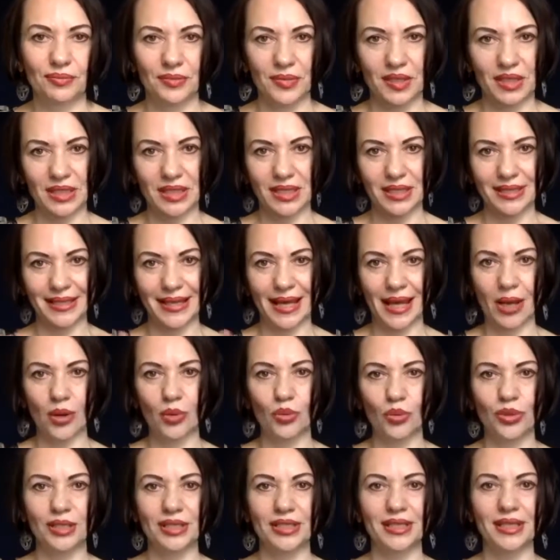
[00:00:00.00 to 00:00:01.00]
This is
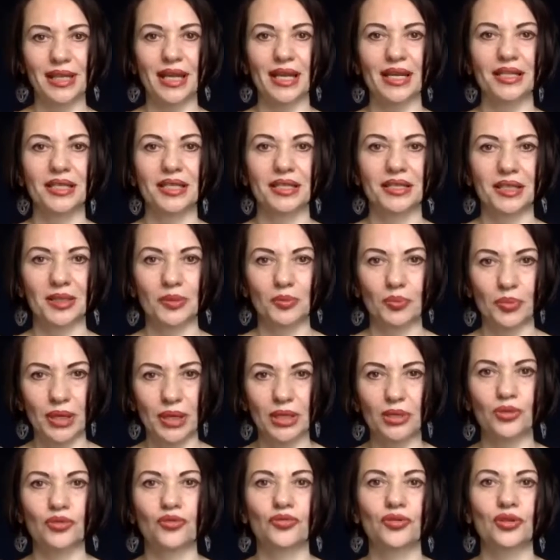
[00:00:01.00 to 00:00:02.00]
how it started, and
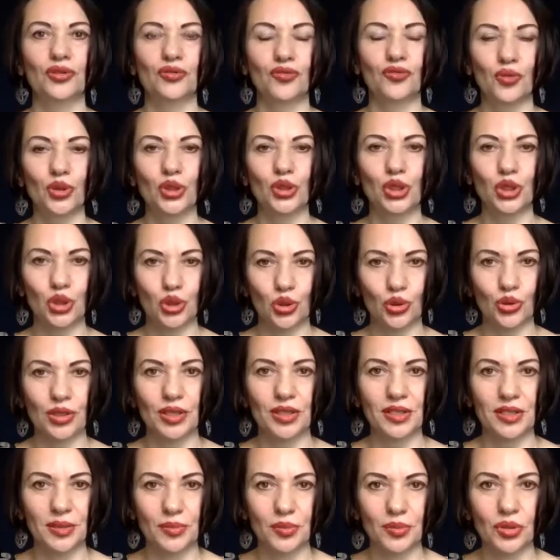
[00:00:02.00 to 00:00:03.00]
part of it was
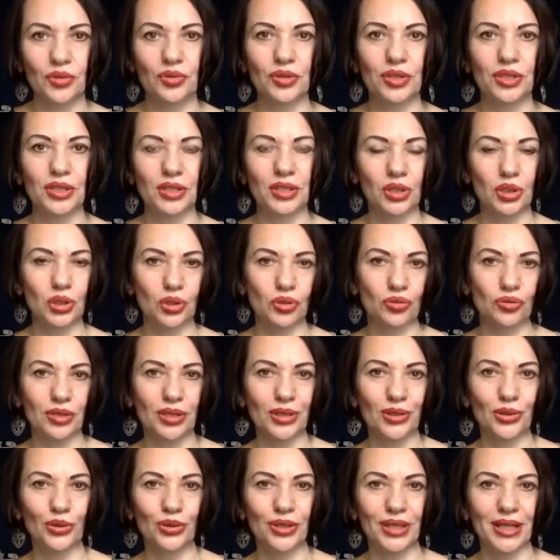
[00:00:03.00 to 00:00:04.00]
stroking the meridians to
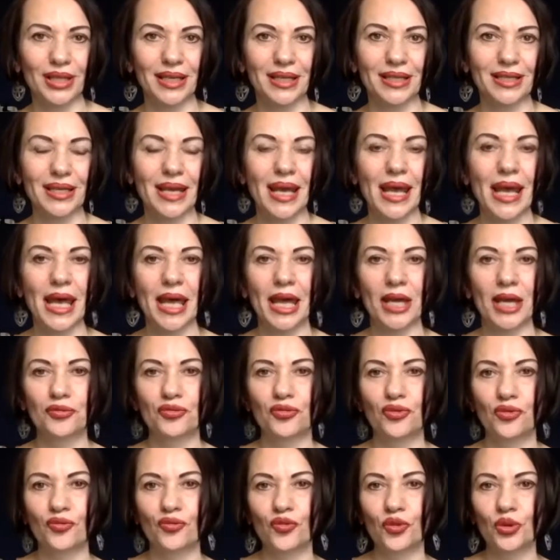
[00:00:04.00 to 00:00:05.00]
regulate. And
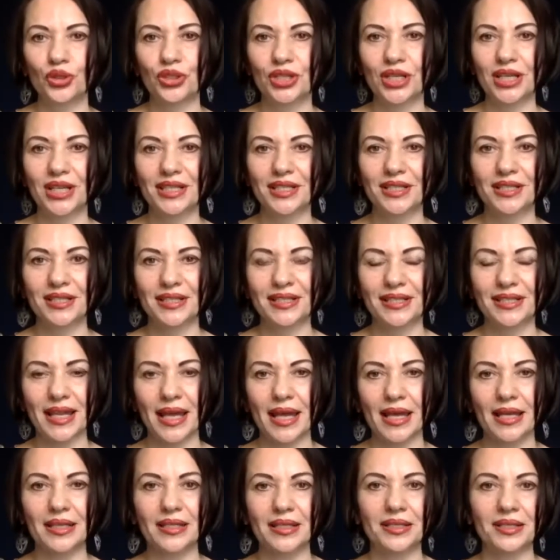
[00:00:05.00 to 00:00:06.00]
from what I
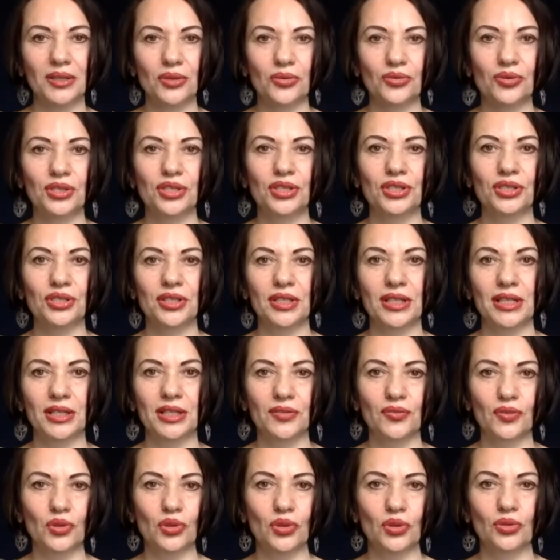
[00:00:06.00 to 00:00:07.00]
understand, originally
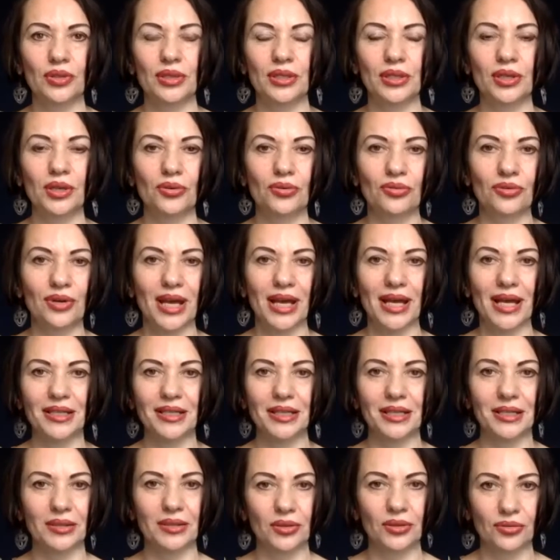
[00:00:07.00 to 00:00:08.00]
it was only red
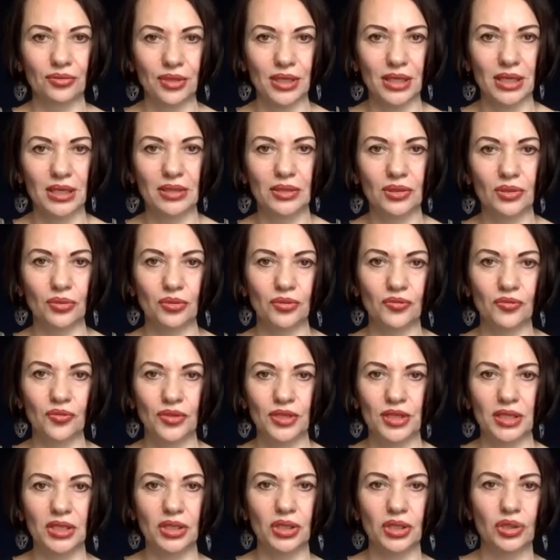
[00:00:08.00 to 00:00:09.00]
and green, so it
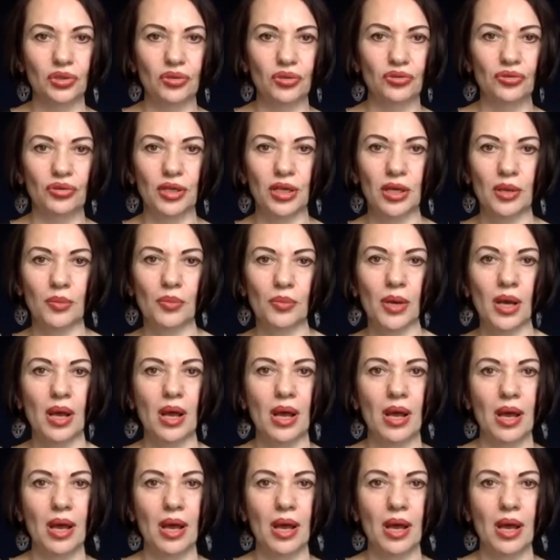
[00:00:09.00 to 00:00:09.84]
was extreme.